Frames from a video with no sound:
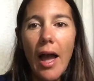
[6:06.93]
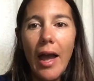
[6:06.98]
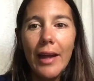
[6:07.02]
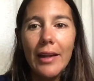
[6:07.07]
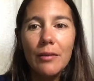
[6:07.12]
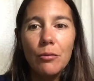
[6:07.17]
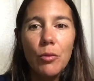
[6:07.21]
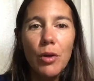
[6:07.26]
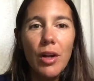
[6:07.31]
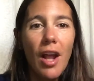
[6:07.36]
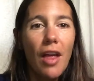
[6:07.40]

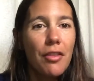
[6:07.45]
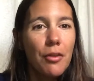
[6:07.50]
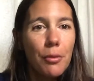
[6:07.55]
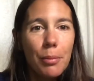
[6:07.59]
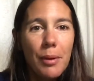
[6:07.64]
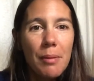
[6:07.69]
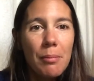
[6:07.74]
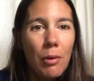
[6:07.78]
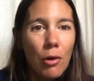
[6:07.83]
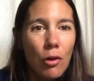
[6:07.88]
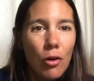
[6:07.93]
And when other
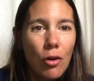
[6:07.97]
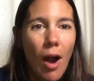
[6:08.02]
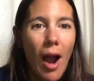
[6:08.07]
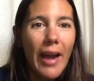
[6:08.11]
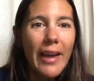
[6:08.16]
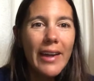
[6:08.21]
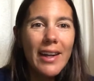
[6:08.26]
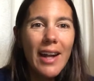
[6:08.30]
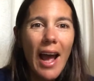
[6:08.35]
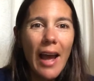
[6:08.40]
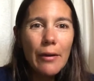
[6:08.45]
people
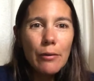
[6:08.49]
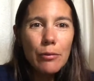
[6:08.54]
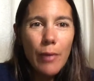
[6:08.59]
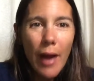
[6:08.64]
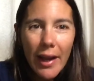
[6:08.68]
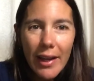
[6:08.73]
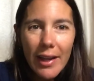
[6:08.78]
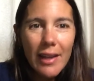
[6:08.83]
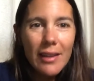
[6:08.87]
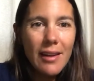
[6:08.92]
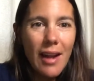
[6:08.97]
cry it, I
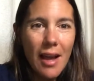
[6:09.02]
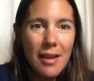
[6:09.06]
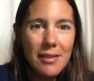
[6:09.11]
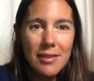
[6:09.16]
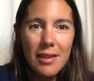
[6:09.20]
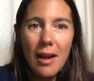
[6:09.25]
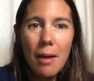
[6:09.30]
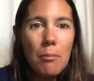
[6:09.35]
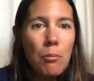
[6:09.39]
recognize it.